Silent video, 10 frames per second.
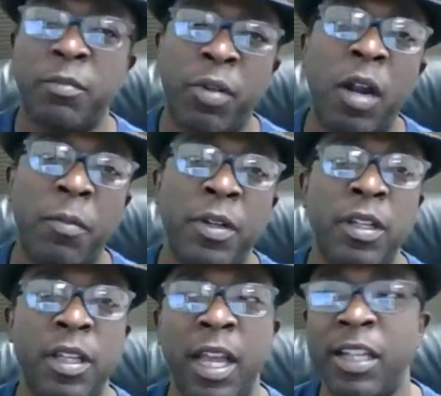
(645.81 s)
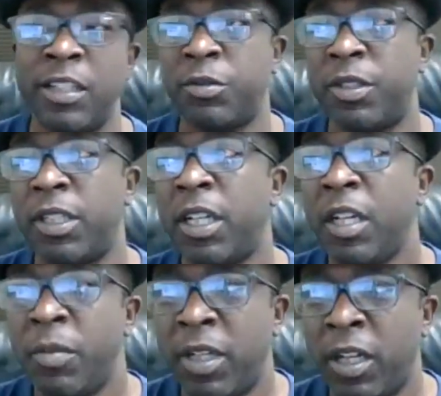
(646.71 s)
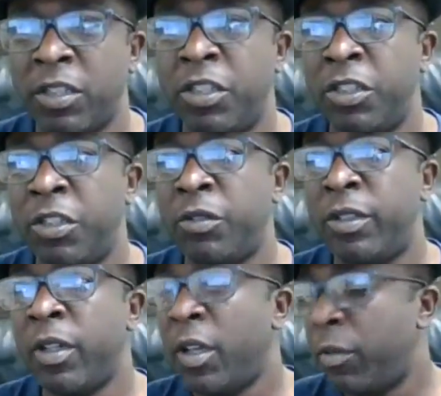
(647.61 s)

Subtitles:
in property and casualty because you do